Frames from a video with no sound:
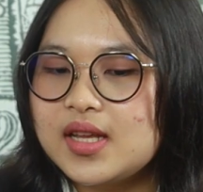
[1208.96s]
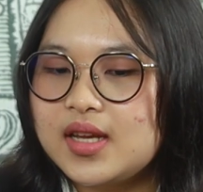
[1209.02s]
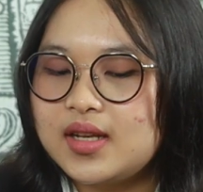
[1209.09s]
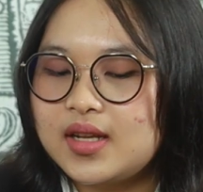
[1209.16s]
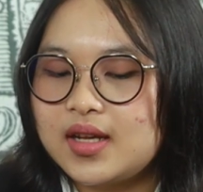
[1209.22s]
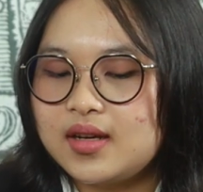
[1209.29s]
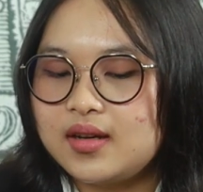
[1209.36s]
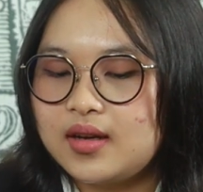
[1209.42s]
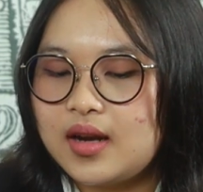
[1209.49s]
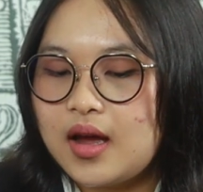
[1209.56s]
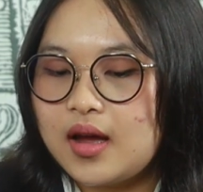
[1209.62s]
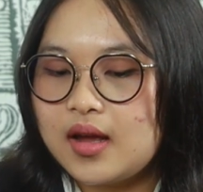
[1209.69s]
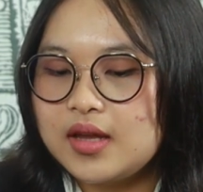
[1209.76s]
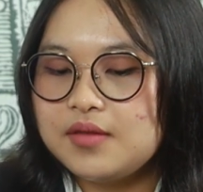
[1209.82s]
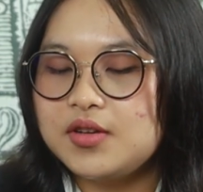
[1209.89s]
say that
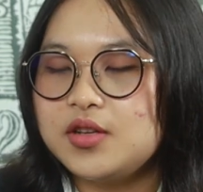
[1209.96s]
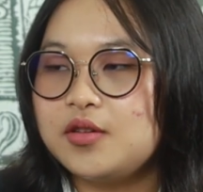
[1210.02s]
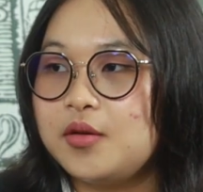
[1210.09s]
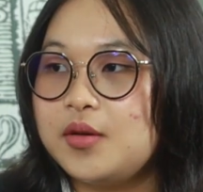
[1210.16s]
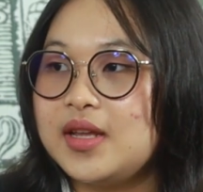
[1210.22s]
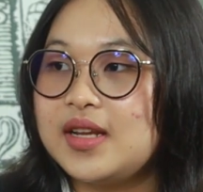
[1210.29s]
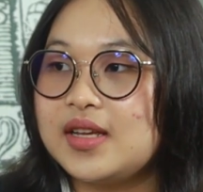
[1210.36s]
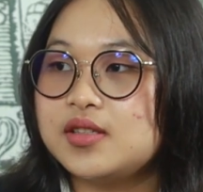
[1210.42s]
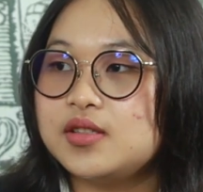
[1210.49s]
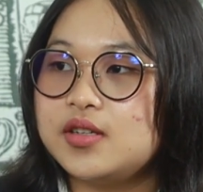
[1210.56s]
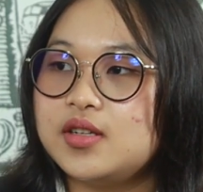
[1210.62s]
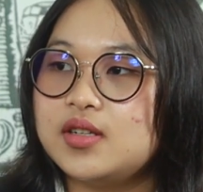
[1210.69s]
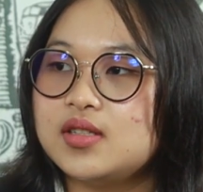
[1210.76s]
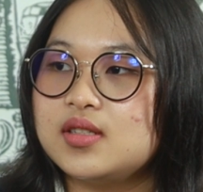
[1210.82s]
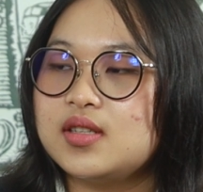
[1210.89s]
even though it
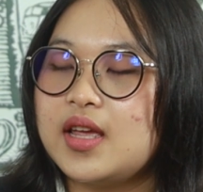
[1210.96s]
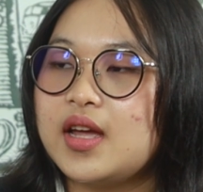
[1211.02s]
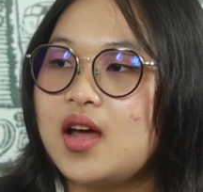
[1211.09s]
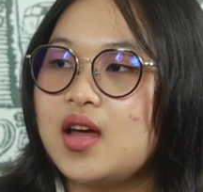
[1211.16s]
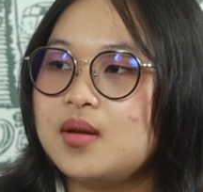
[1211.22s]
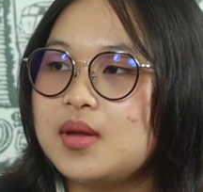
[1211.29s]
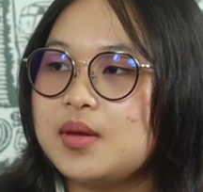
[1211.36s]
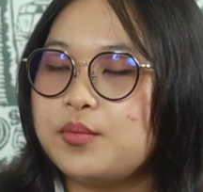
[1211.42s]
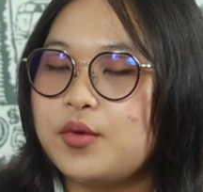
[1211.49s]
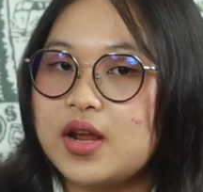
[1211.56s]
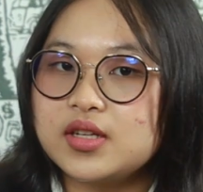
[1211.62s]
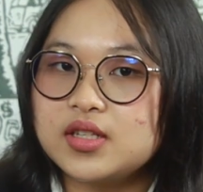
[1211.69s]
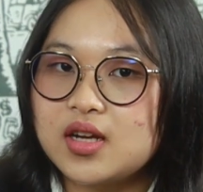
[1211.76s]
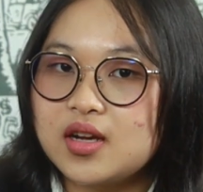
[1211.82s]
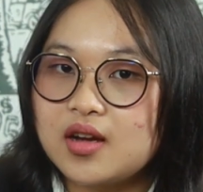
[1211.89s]
exerts economic
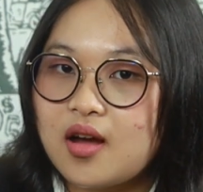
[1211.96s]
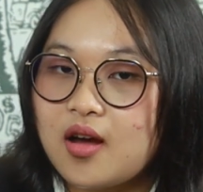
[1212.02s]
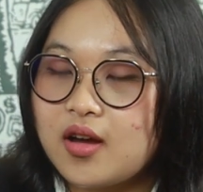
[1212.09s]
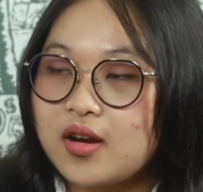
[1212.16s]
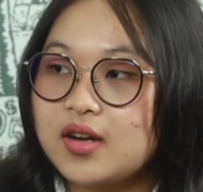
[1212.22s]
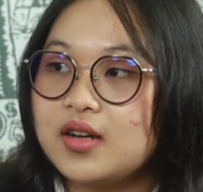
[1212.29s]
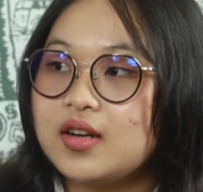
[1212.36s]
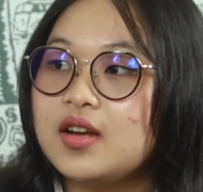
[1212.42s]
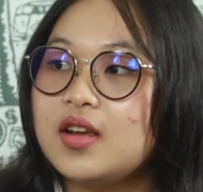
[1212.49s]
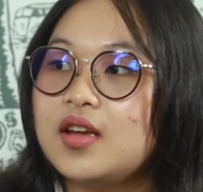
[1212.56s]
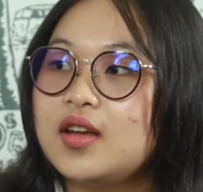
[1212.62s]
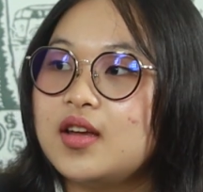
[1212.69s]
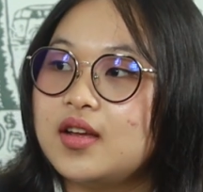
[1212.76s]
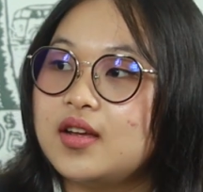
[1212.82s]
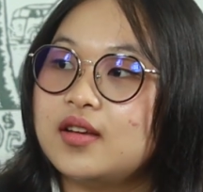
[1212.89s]
pressure on
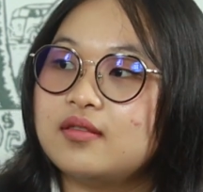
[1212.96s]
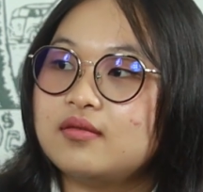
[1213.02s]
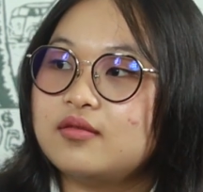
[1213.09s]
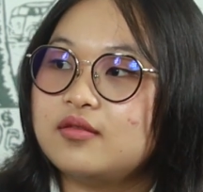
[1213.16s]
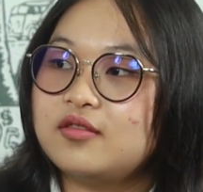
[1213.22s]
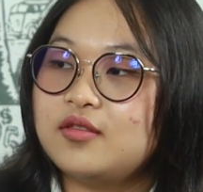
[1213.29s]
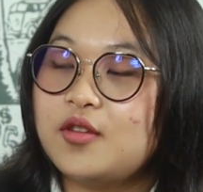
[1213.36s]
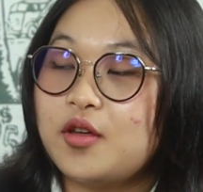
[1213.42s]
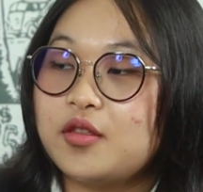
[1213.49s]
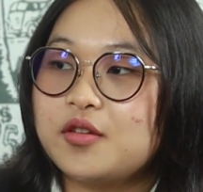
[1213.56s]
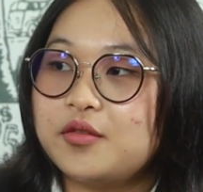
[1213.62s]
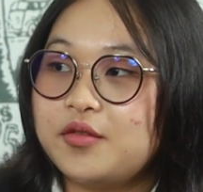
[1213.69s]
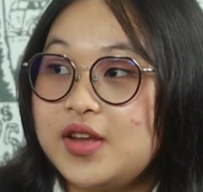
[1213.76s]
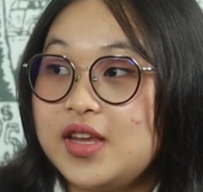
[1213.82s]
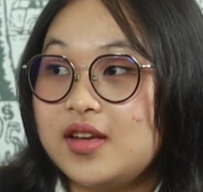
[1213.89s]
North
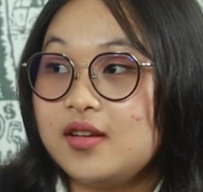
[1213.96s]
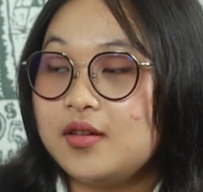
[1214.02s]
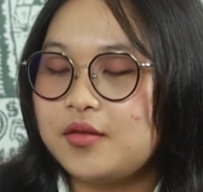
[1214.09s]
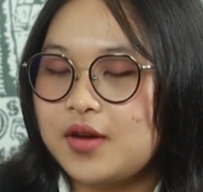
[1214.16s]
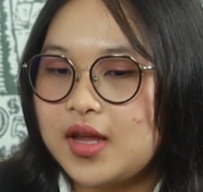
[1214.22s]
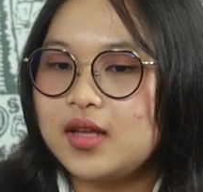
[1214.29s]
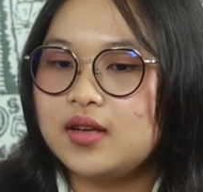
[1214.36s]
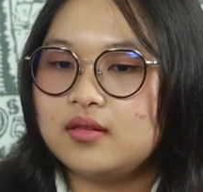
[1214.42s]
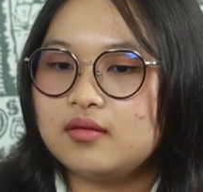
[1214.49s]
Korea, right?